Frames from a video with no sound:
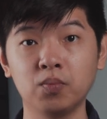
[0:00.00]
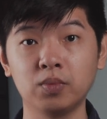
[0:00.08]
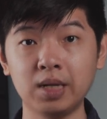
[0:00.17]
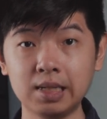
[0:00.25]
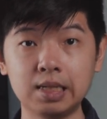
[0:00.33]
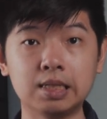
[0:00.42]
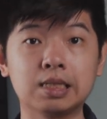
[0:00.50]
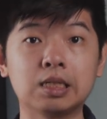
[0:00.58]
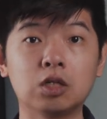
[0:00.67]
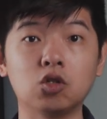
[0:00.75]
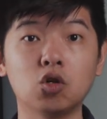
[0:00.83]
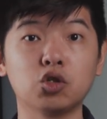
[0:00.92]
That is
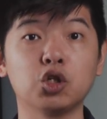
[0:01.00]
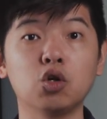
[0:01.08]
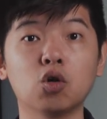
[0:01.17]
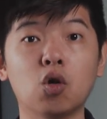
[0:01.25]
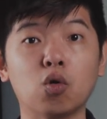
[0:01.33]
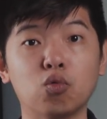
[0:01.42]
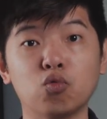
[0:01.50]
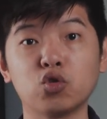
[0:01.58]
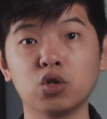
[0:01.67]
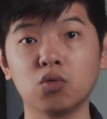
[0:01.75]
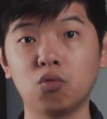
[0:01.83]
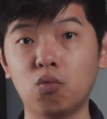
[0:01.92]
a logical
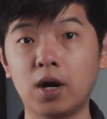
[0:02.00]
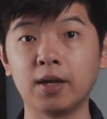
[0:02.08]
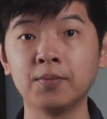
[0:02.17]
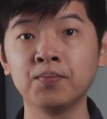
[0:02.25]
conclusion. Why?